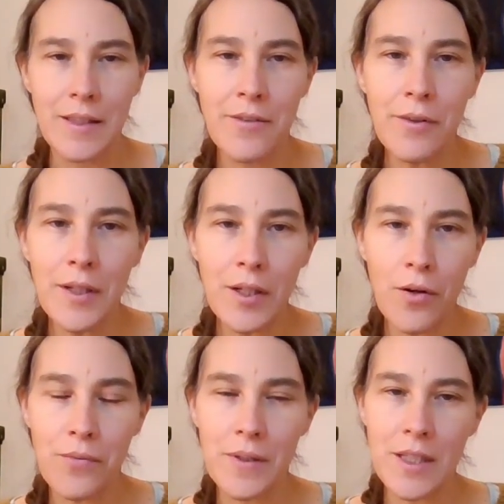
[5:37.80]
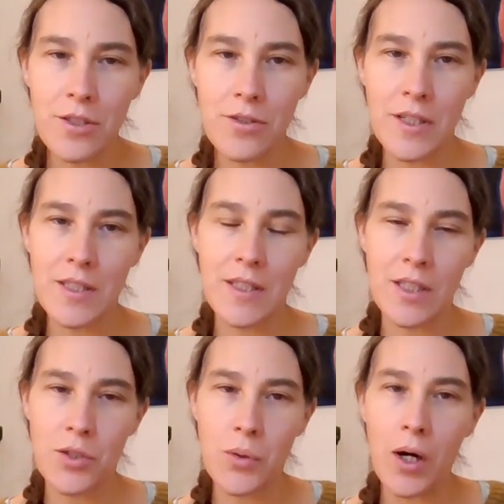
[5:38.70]
it's very often
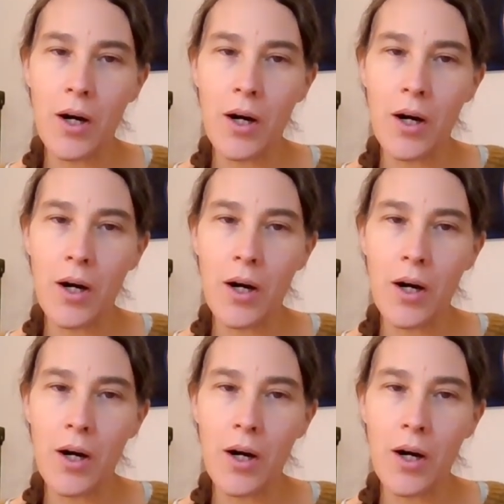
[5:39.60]
interesting to